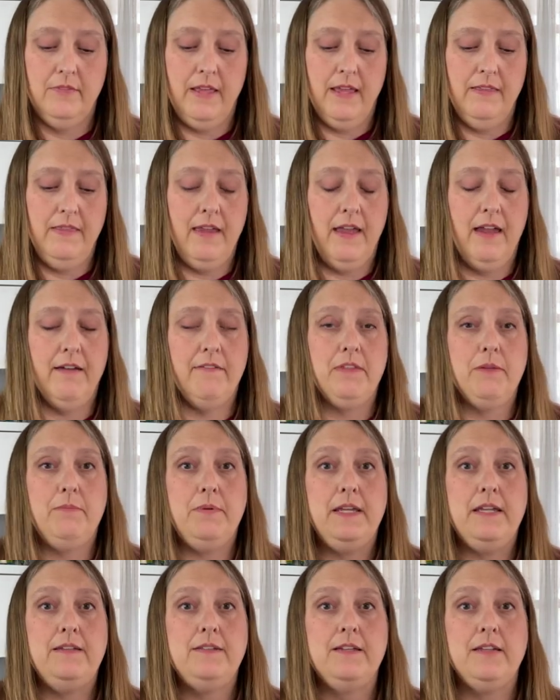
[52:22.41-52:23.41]
and they have the
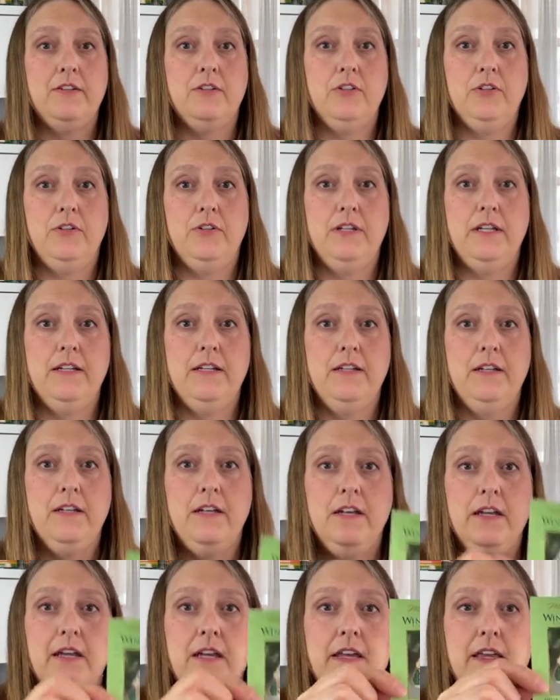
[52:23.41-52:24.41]
beads included,
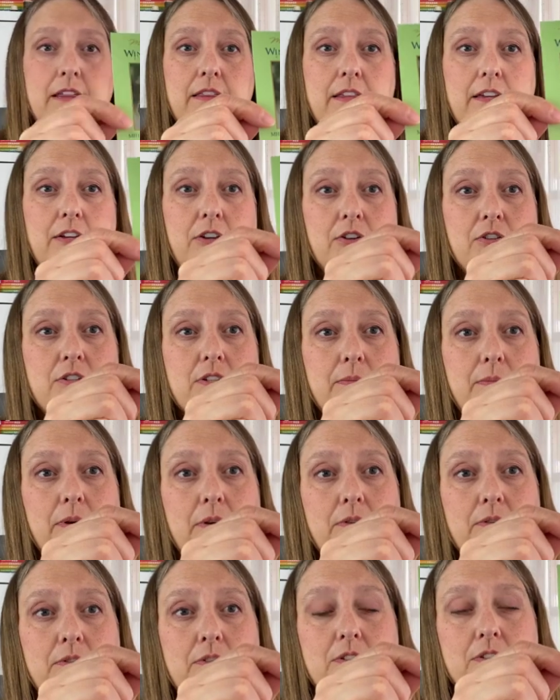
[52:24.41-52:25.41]
that you're
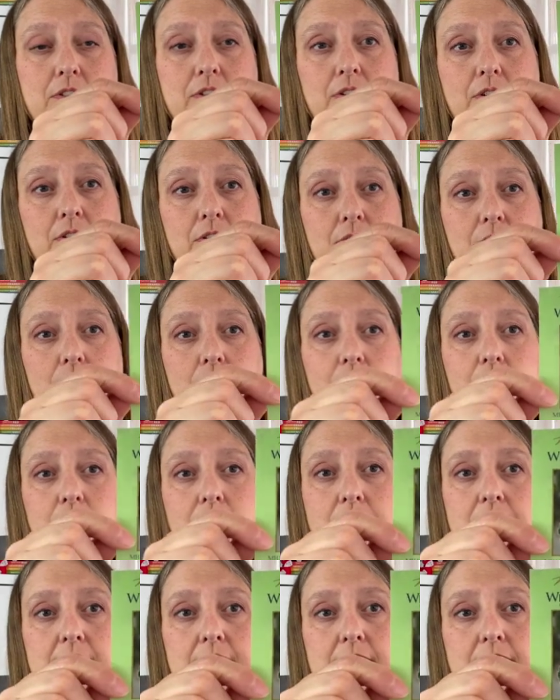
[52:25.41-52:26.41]
supposed to
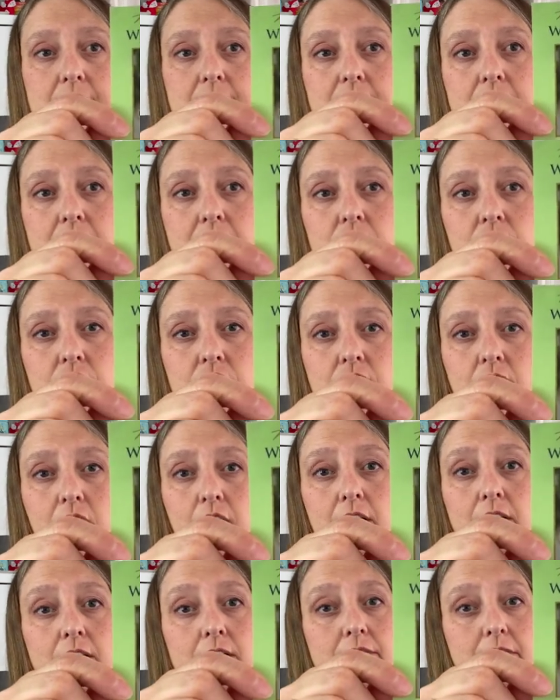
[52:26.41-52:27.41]
stitch
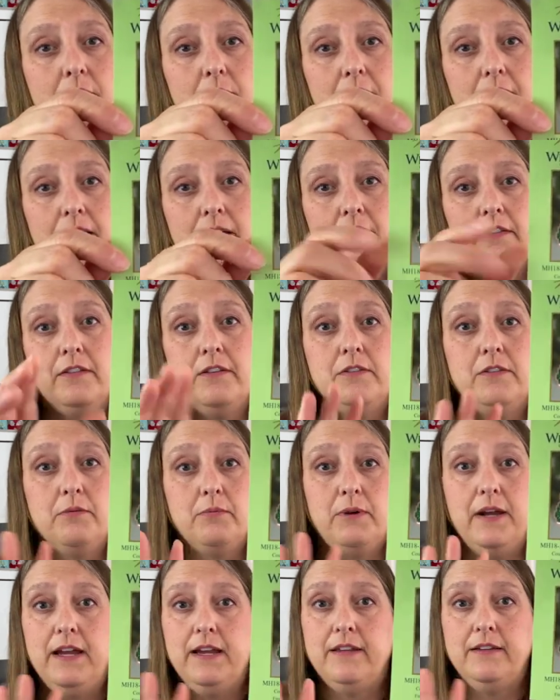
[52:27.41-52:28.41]
all of the
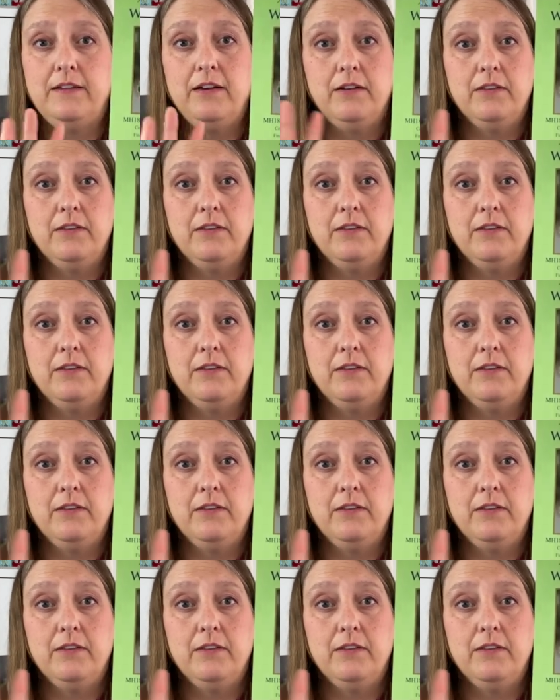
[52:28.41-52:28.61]
thread,